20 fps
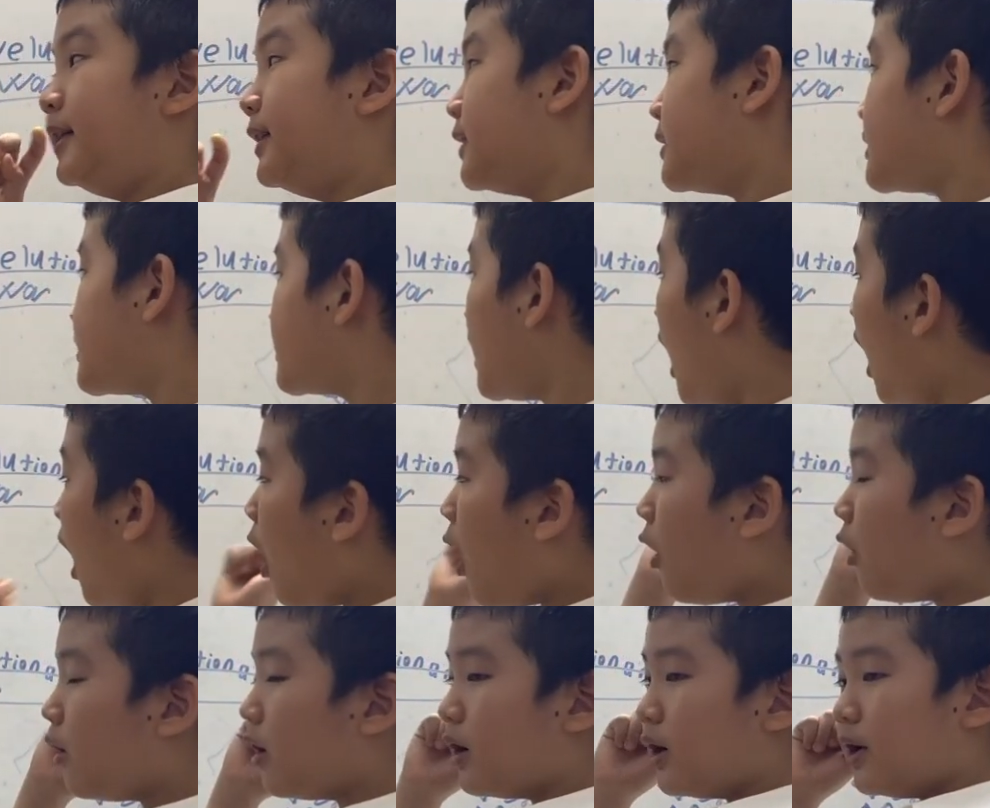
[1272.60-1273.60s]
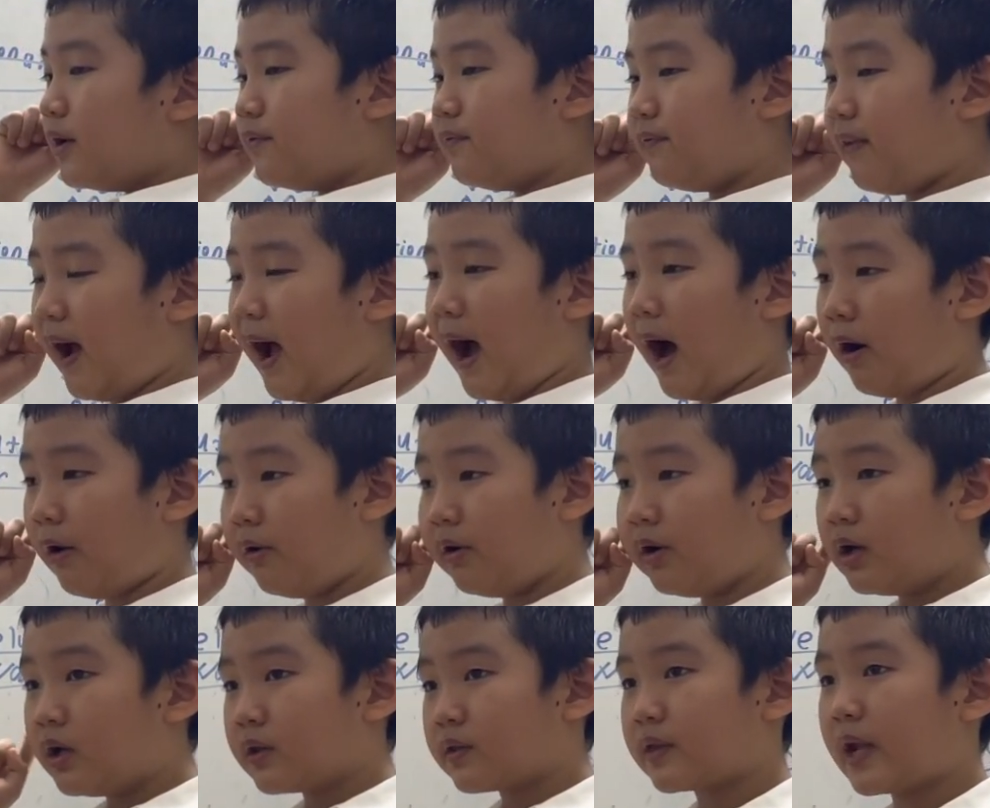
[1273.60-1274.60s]
So now
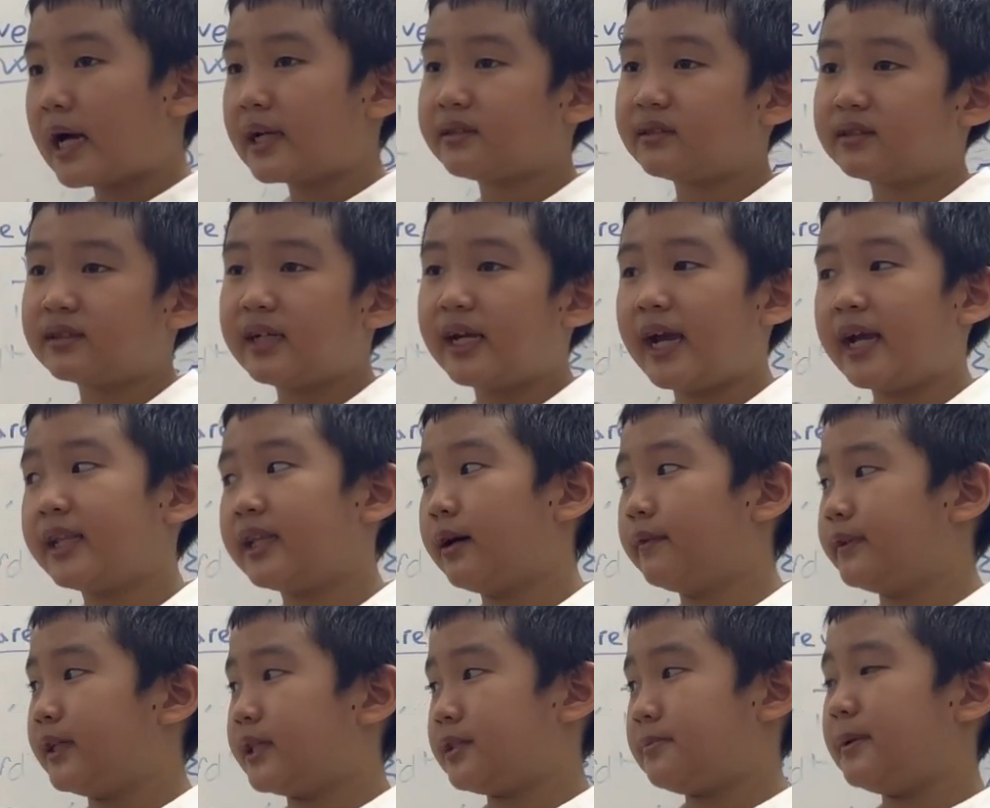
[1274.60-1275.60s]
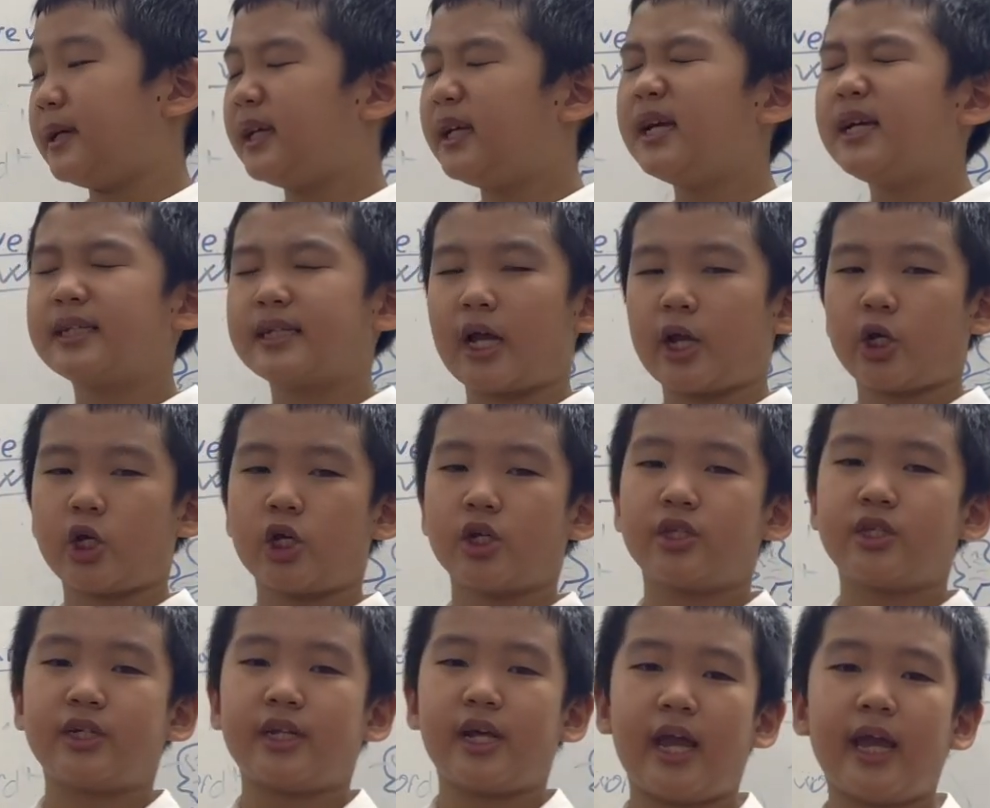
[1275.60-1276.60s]
that's the end of the speaking section
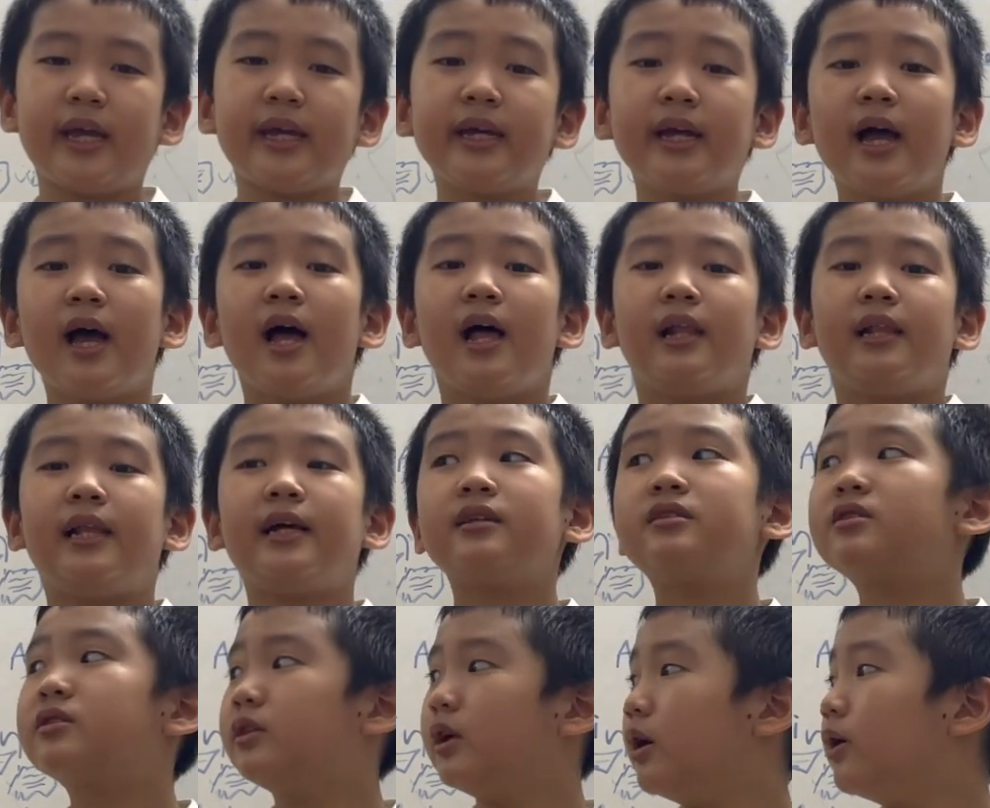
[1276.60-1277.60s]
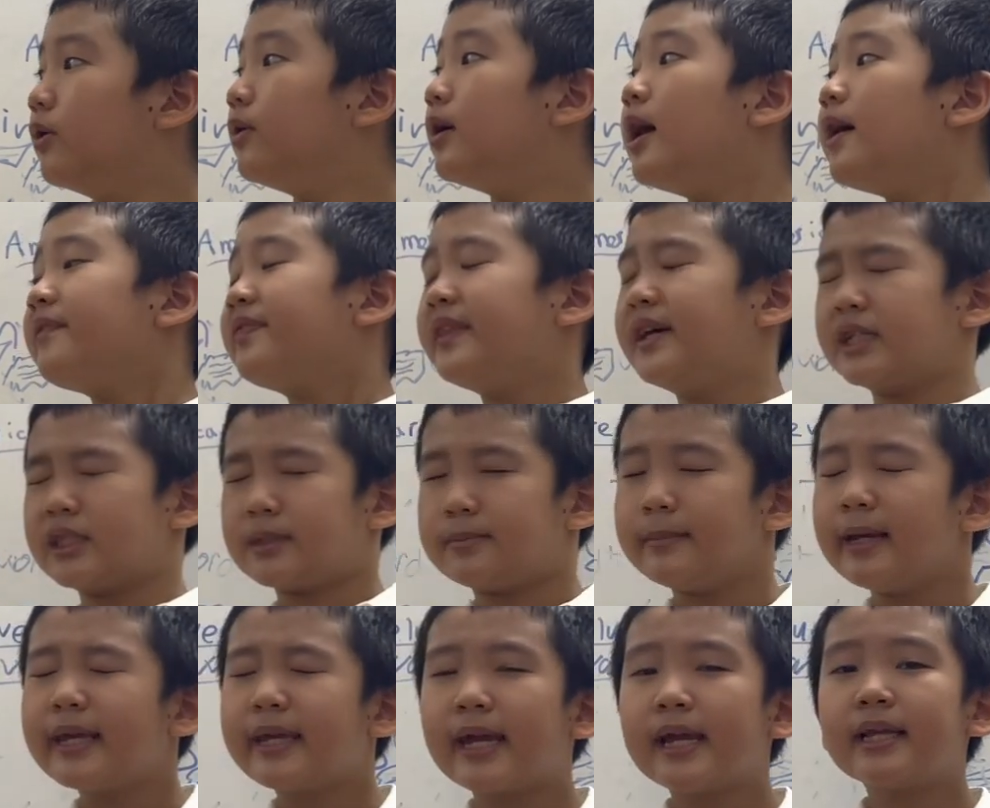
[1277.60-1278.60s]
today. Let's do the
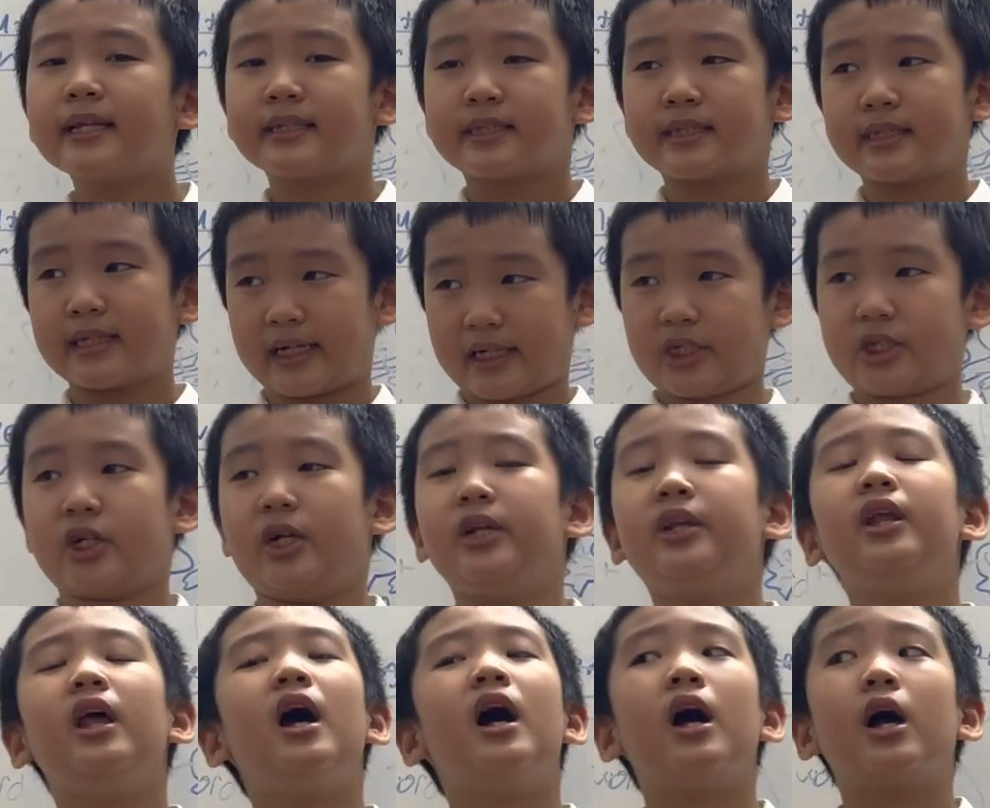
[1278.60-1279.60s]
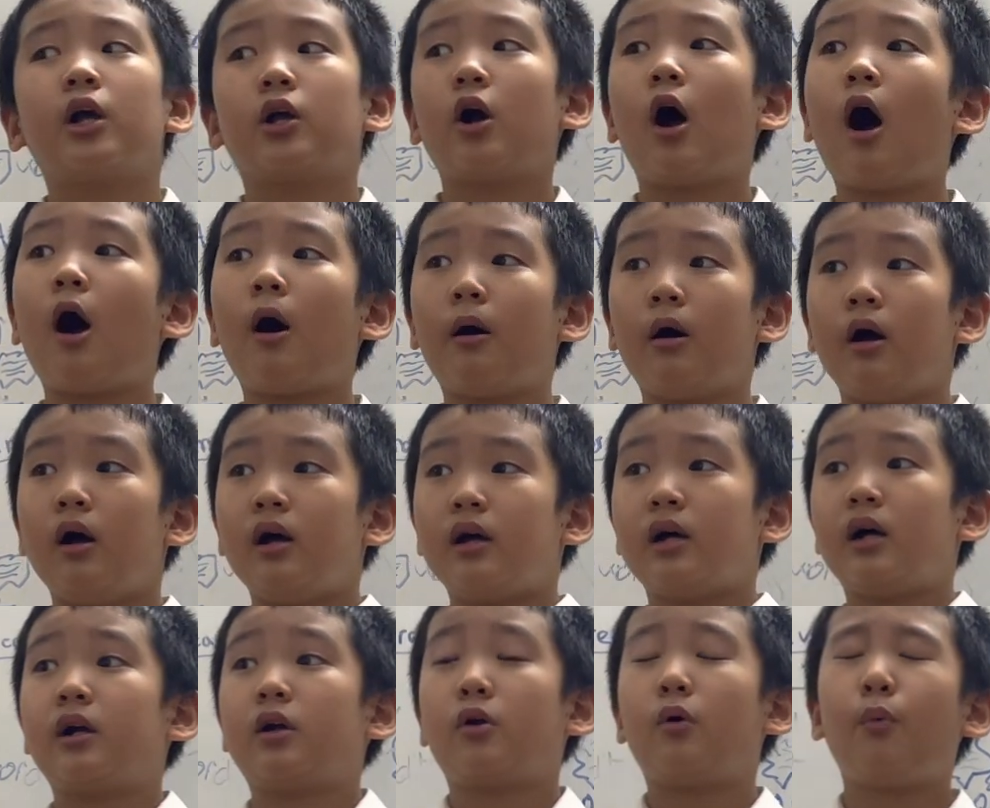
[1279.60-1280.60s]
speaking section
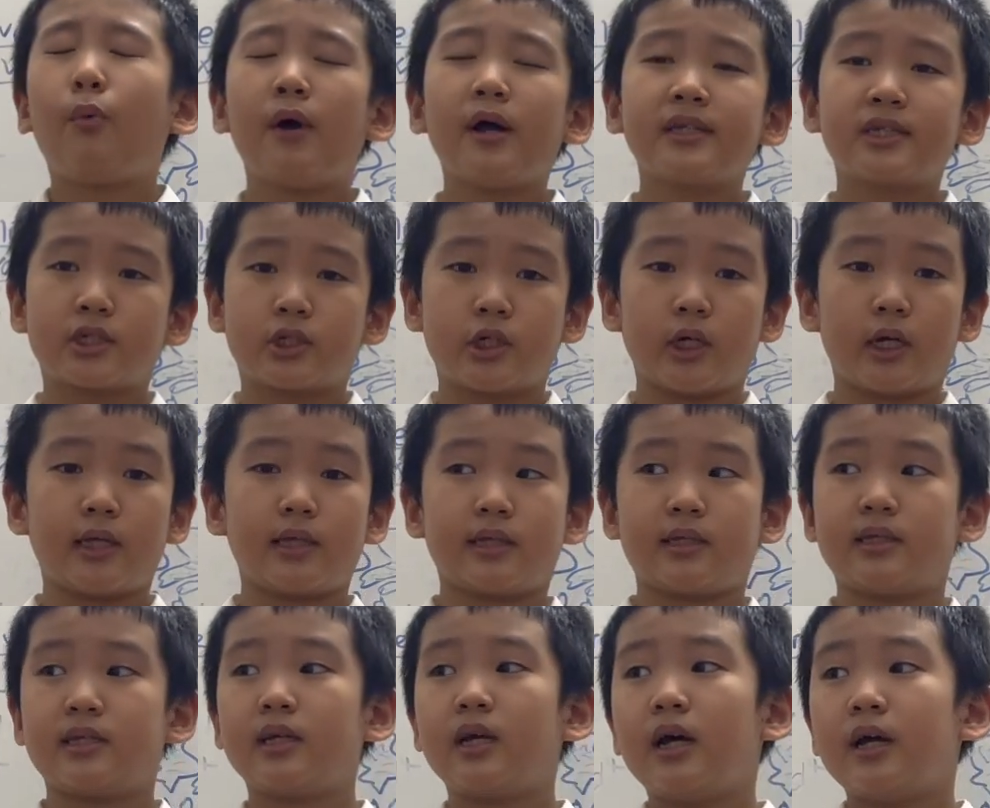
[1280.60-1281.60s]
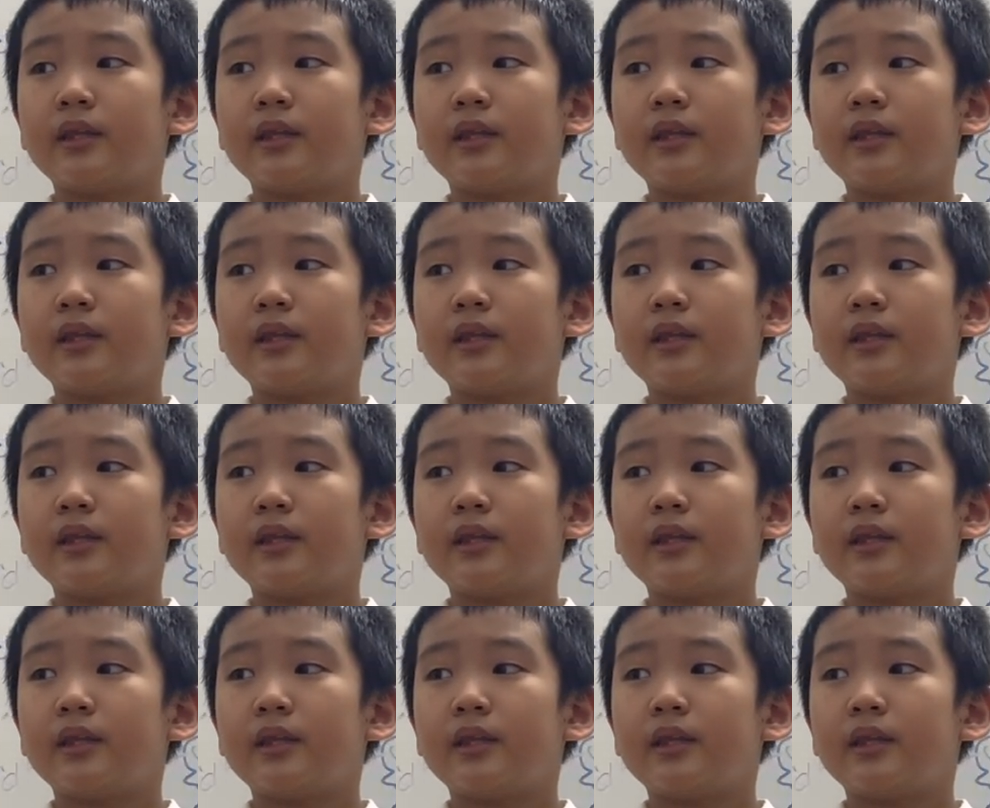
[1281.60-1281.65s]
questions.